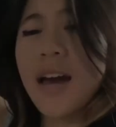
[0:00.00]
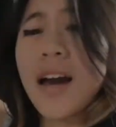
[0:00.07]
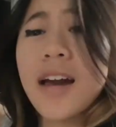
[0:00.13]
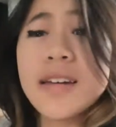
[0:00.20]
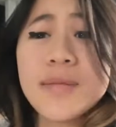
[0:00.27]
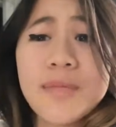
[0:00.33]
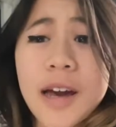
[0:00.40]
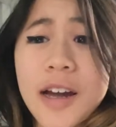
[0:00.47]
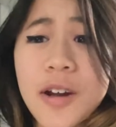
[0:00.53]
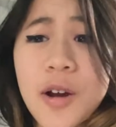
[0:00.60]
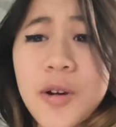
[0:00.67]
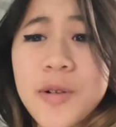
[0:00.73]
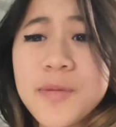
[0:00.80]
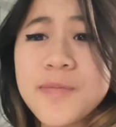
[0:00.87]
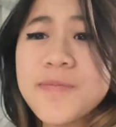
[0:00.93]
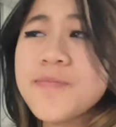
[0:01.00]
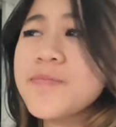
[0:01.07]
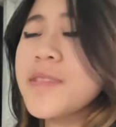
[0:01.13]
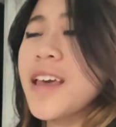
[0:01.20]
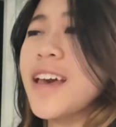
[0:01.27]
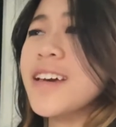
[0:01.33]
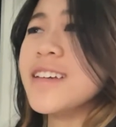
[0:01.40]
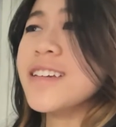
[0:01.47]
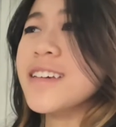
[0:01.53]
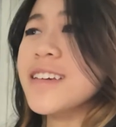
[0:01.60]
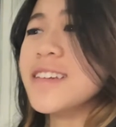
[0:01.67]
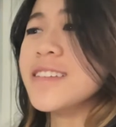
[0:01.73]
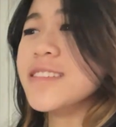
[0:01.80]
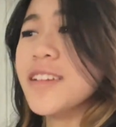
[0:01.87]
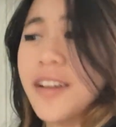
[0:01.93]
I am back home and
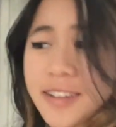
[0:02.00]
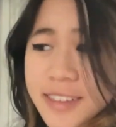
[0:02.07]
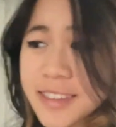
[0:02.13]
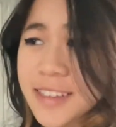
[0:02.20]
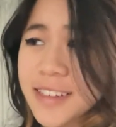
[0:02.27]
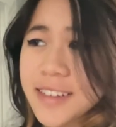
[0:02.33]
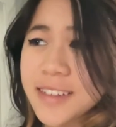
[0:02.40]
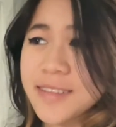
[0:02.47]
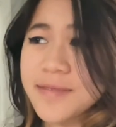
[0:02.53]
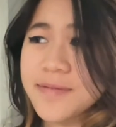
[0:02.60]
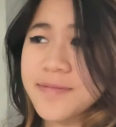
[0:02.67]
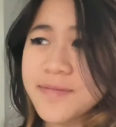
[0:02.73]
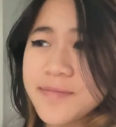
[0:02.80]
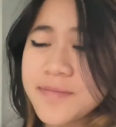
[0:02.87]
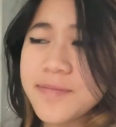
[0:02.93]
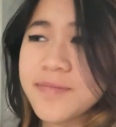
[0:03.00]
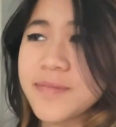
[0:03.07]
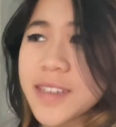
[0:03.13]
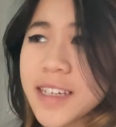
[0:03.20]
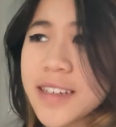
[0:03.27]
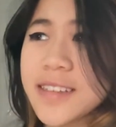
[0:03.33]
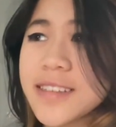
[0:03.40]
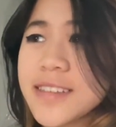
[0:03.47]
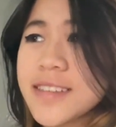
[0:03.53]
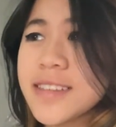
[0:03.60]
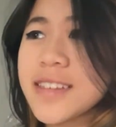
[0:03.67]
exhausted because,